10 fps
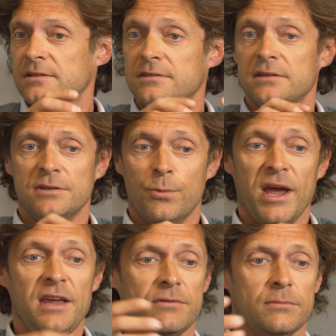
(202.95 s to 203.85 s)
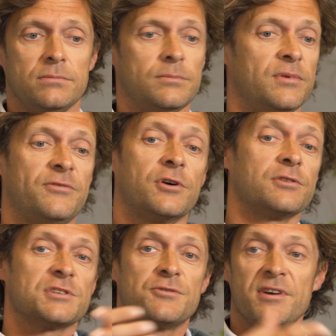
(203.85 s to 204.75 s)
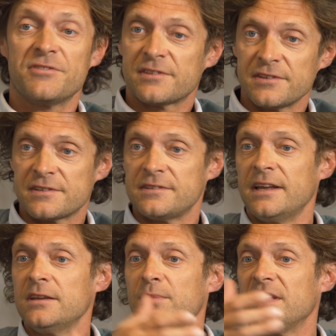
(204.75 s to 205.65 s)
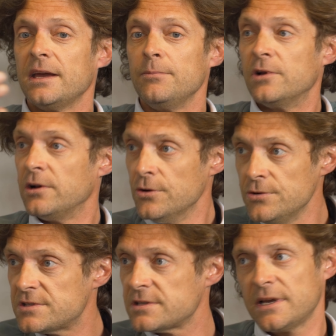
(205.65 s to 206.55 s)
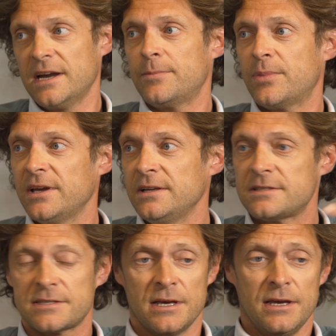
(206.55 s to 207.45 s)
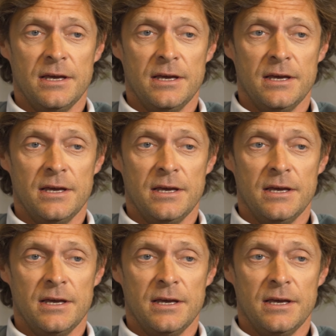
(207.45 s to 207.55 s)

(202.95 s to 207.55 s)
The way before it was riveted, then it became glued airplanes.